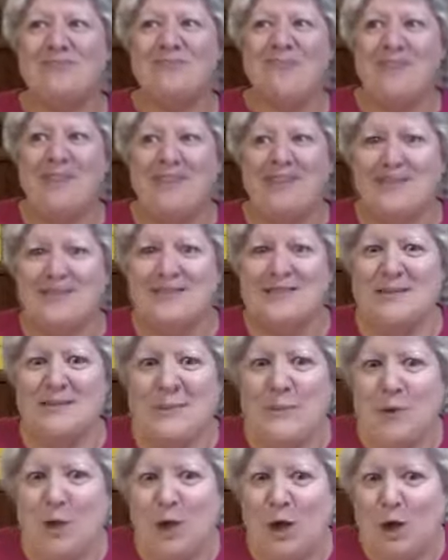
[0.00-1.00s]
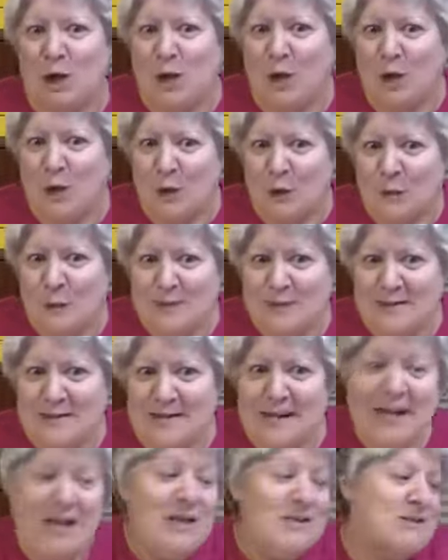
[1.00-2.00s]
Got some that were close.
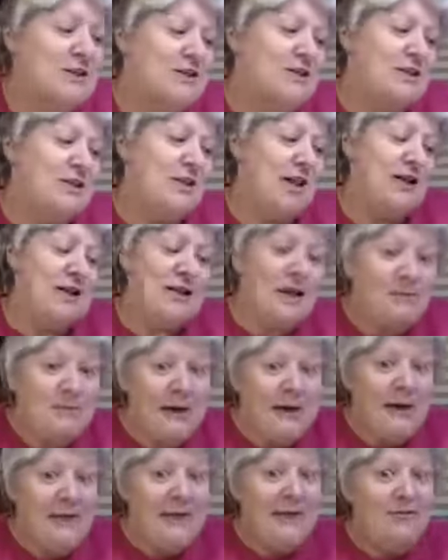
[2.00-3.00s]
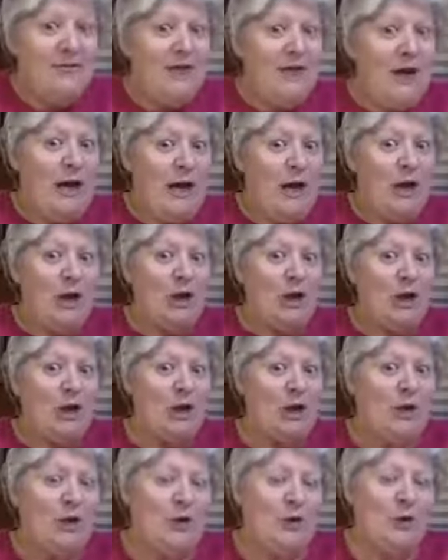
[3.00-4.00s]
So tonight I'm going to give you a
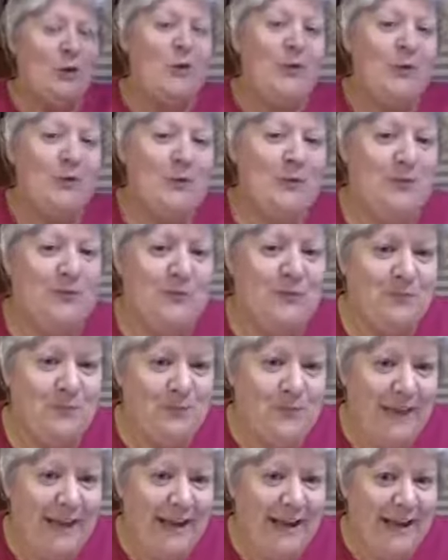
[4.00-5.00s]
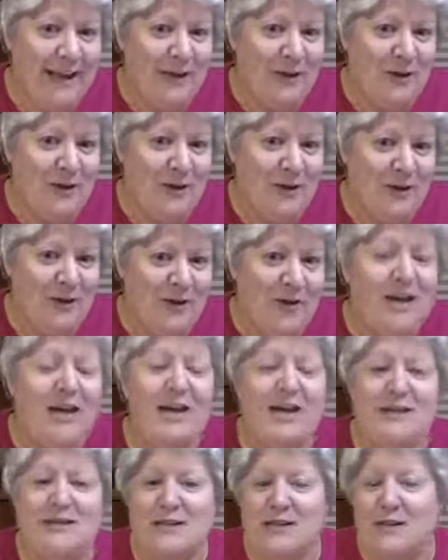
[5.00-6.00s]
clue, another clue.
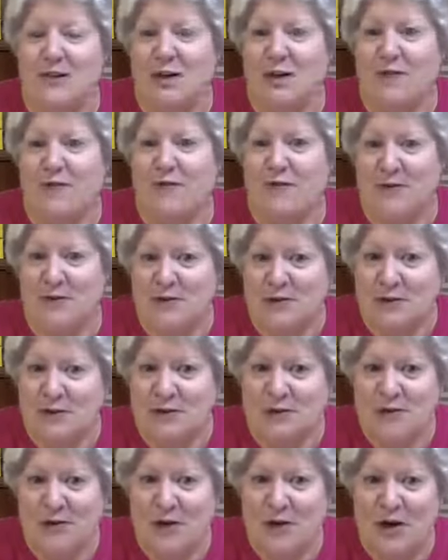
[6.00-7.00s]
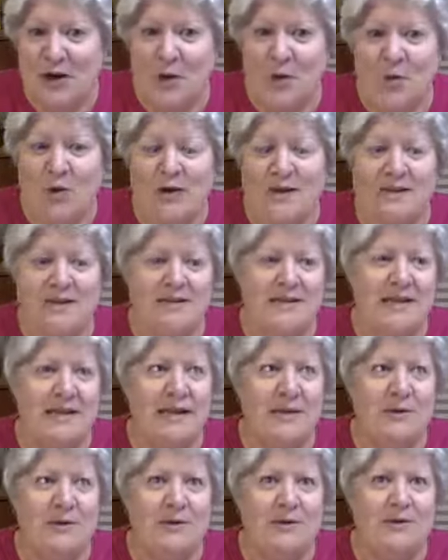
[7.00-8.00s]
So the first clue you got was,
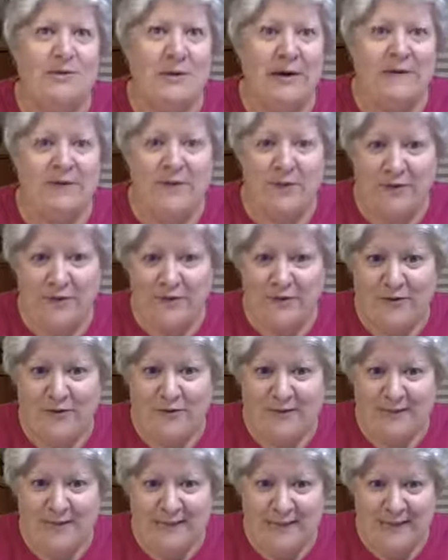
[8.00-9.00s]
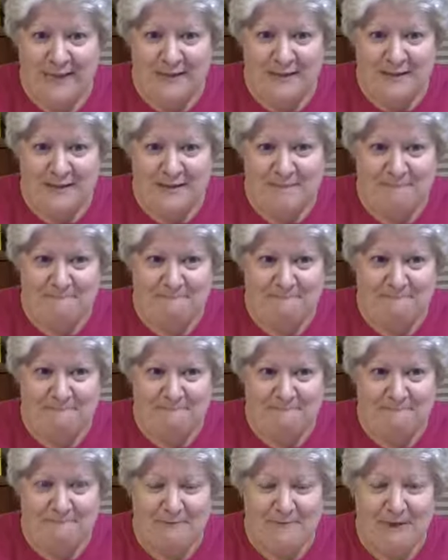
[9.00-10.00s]
it was my very first date
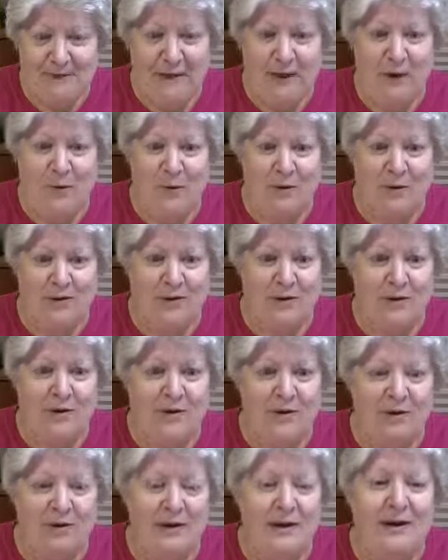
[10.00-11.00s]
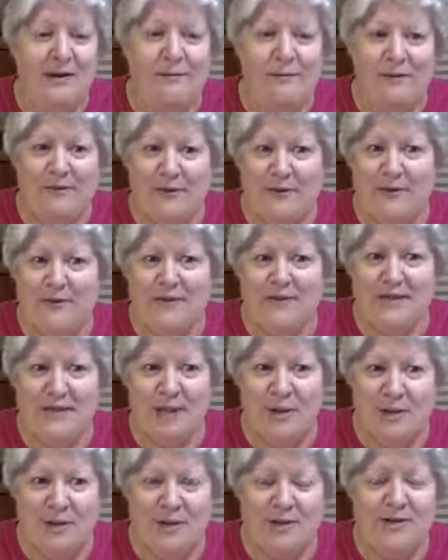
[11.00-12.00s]
that I went on. My very first date I
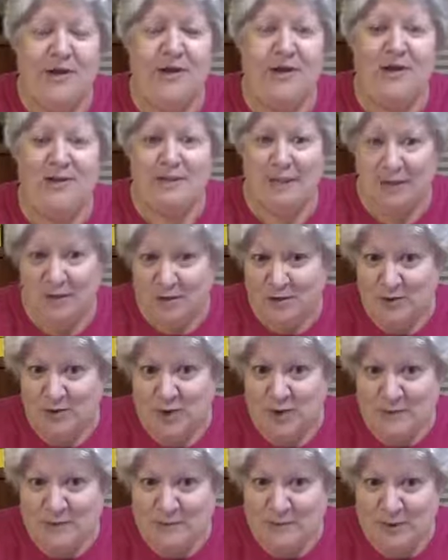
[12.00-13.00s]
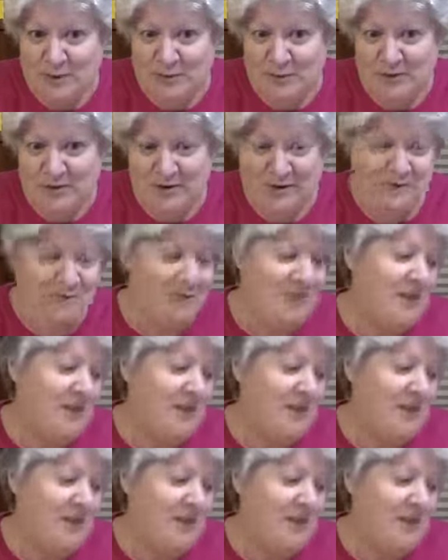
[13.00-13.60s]
went on, I got taken to a James Bond movie.